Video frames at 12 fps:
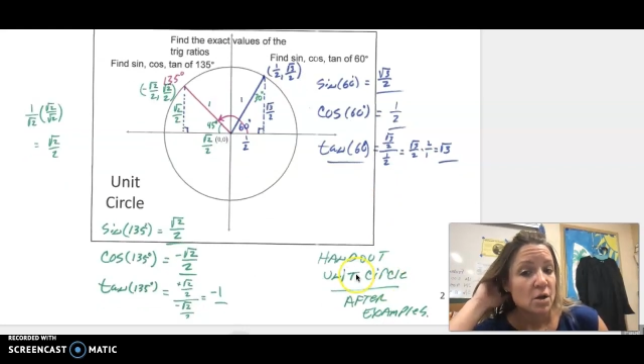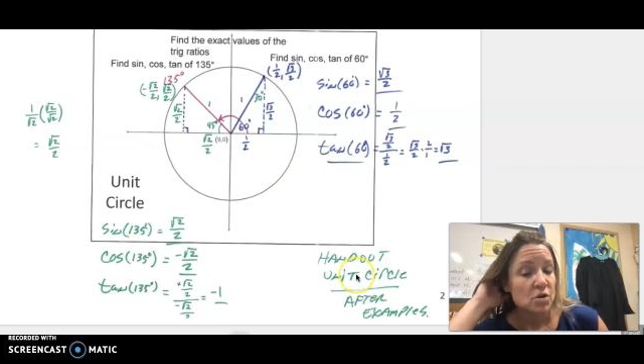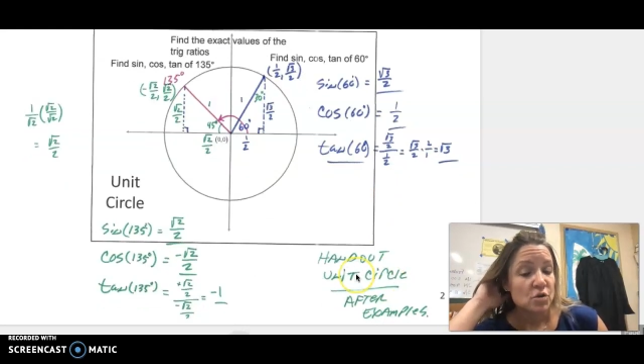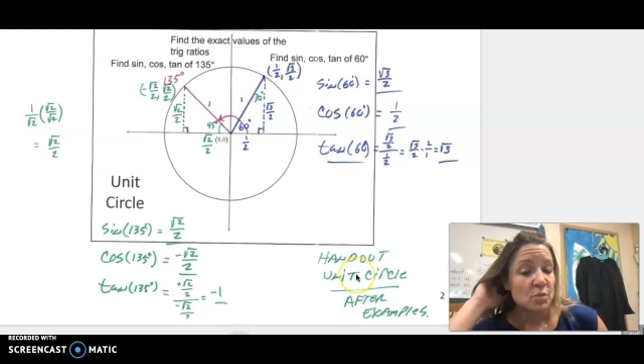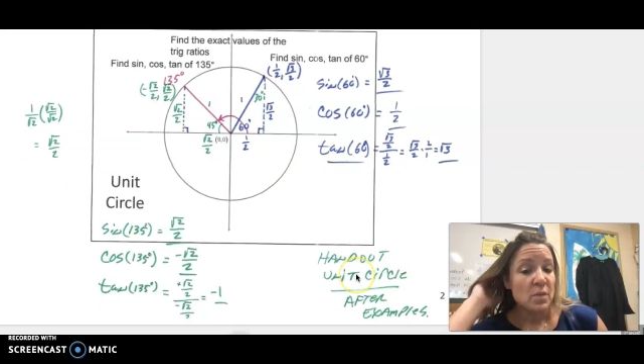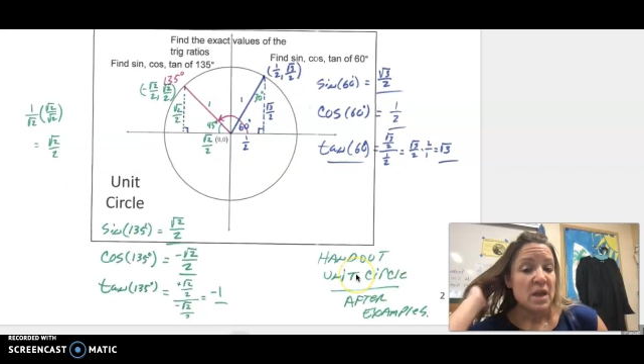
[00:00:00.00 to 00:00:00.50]

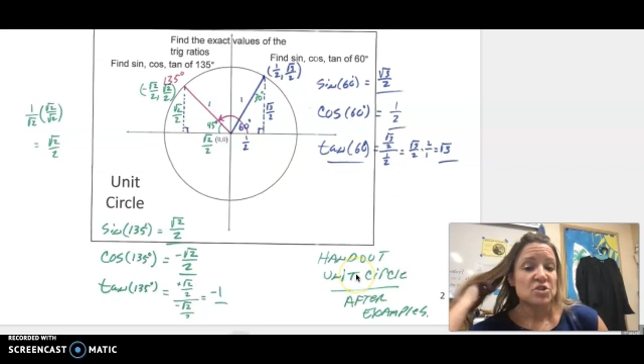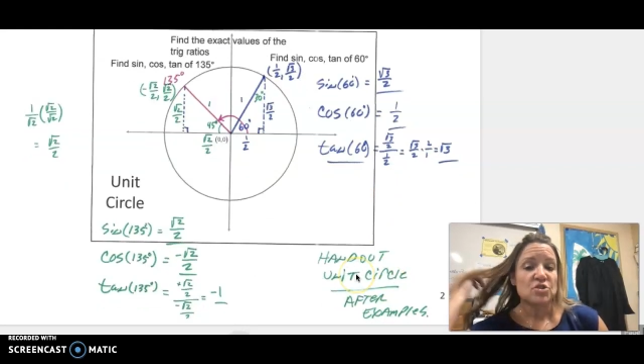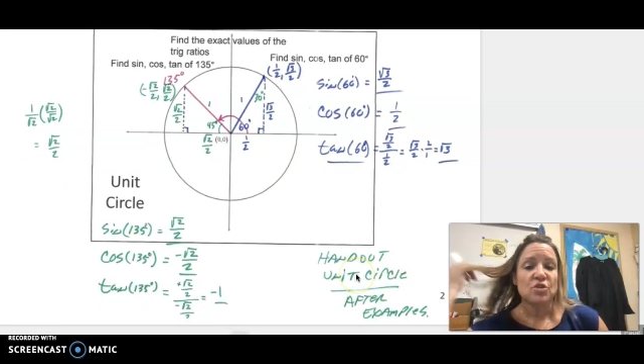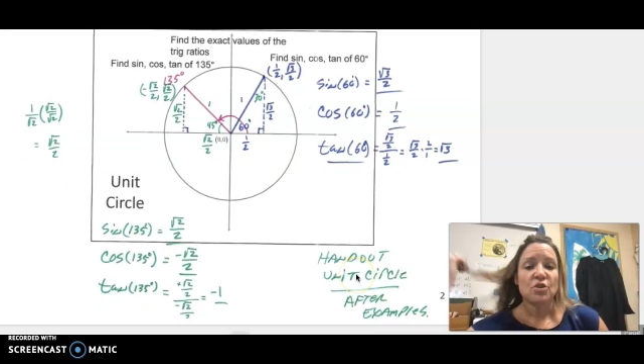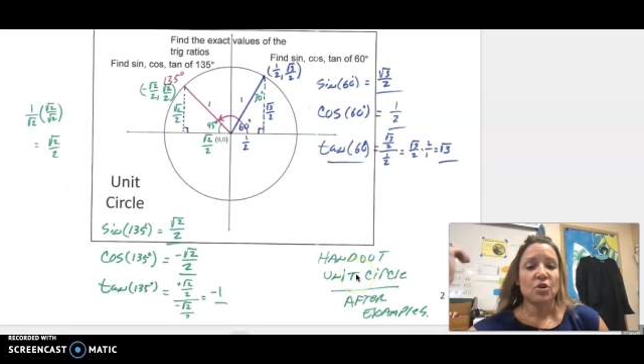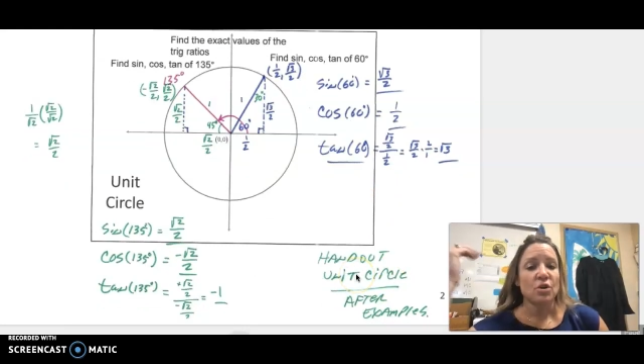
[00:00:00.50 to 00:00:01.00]
So make
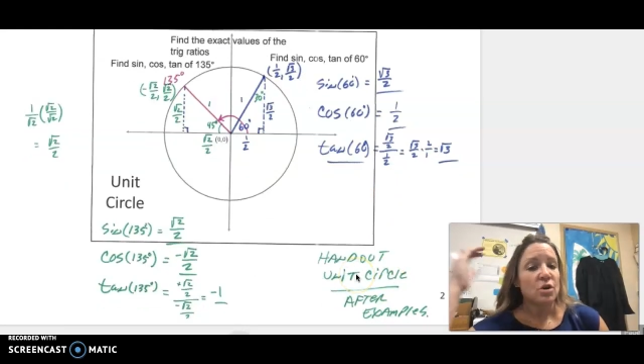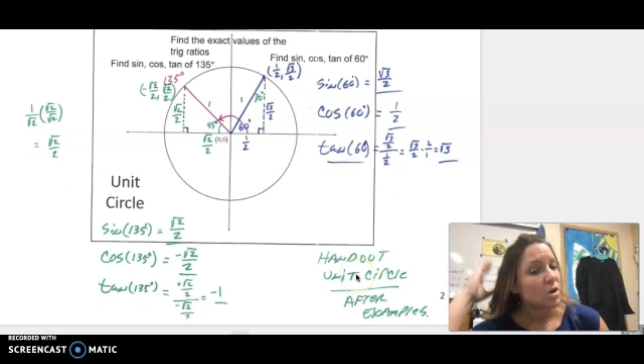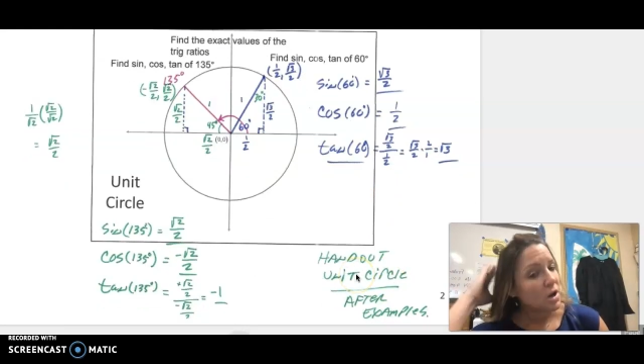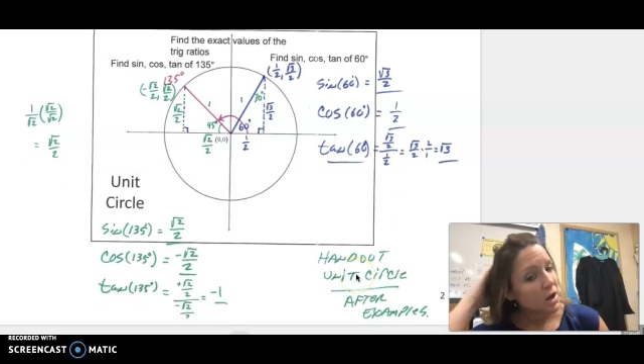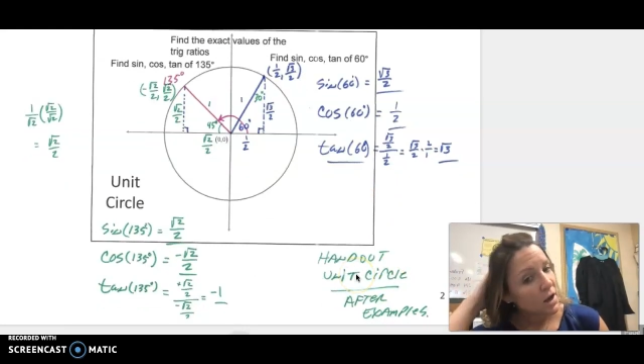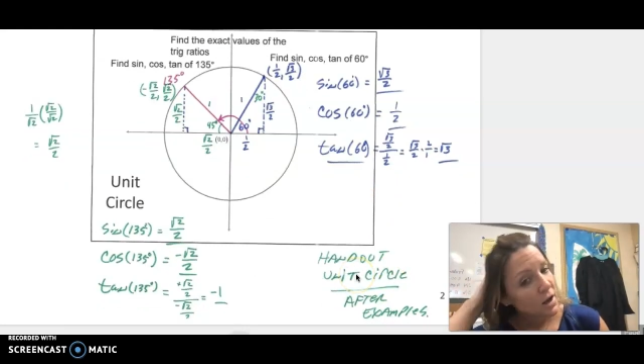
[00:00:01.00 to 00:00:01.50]
sure
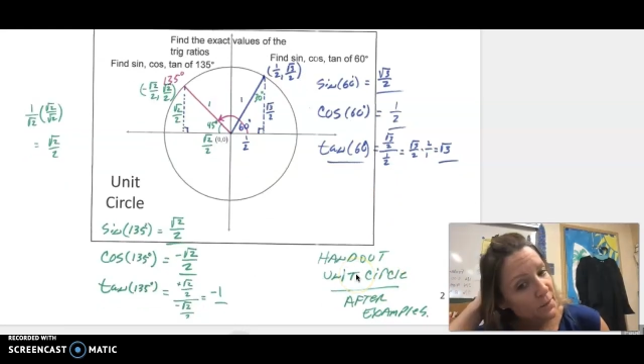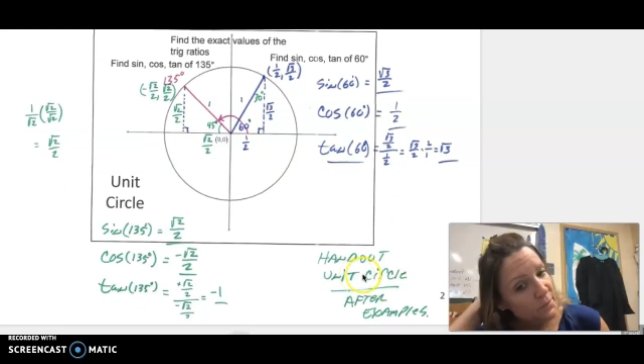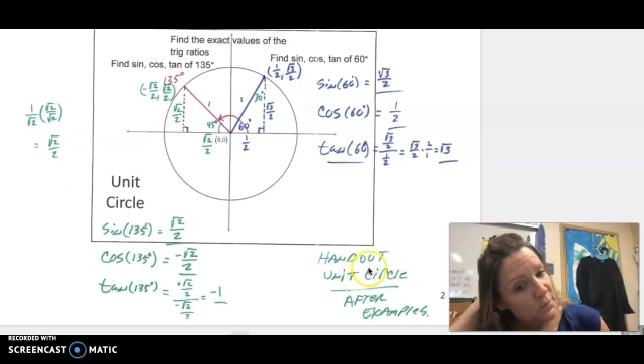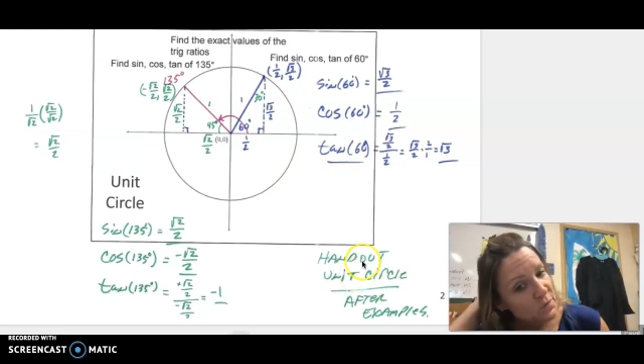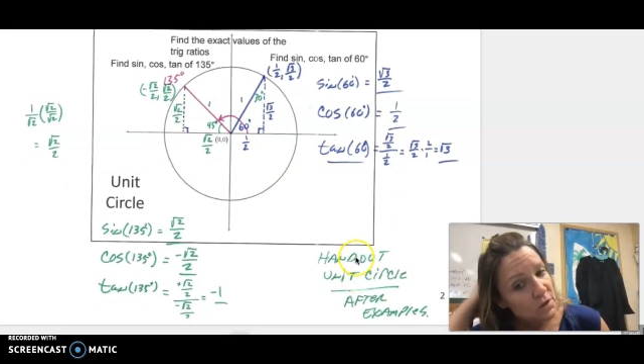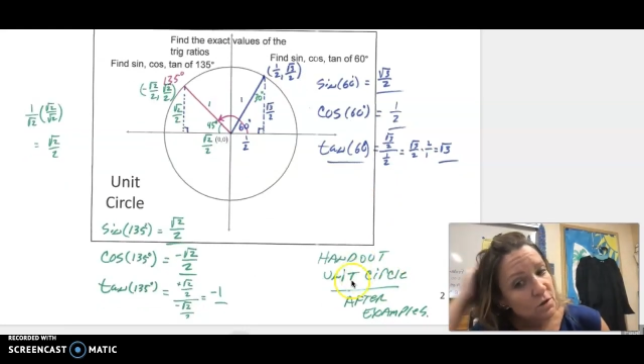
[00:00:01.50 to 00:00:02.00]

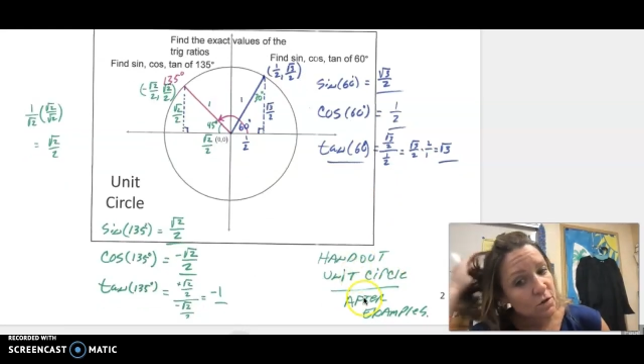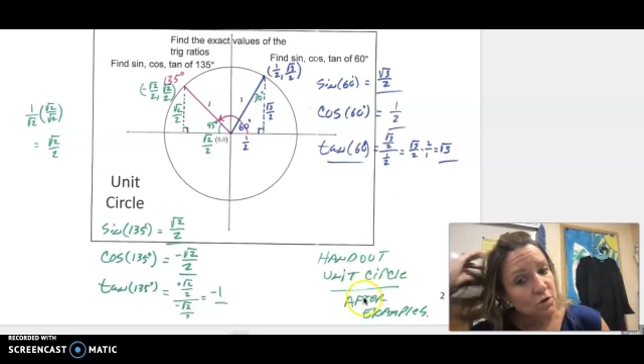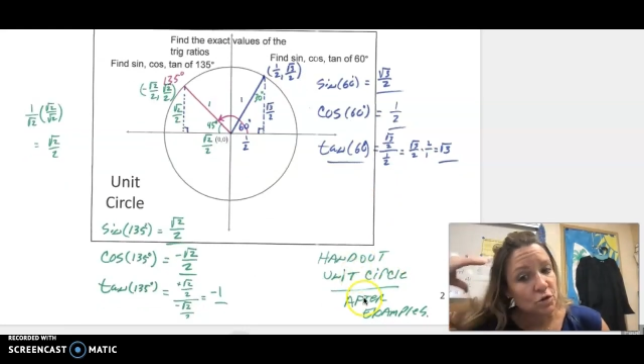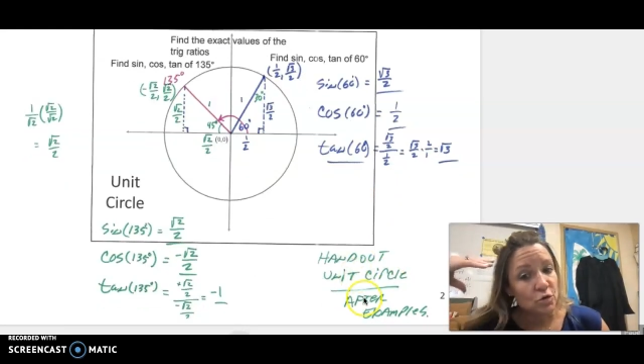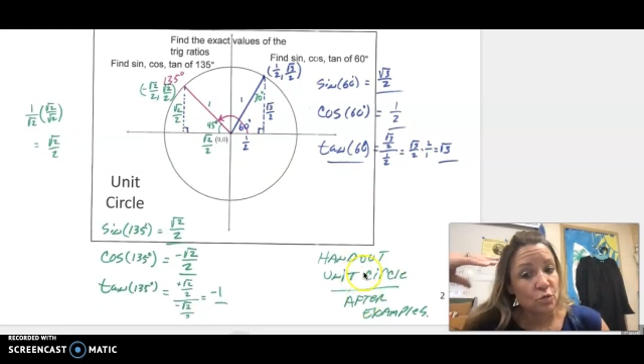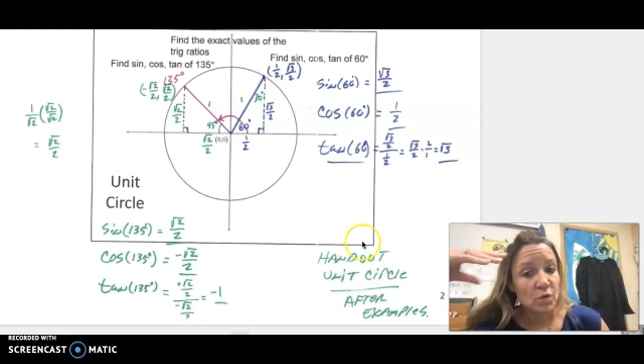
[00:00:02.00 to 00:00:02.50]

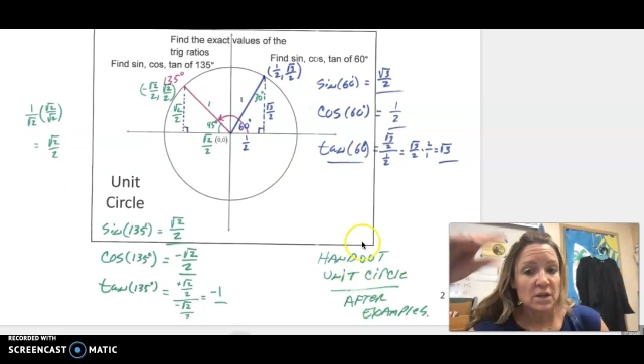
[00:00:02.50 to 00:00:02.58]
you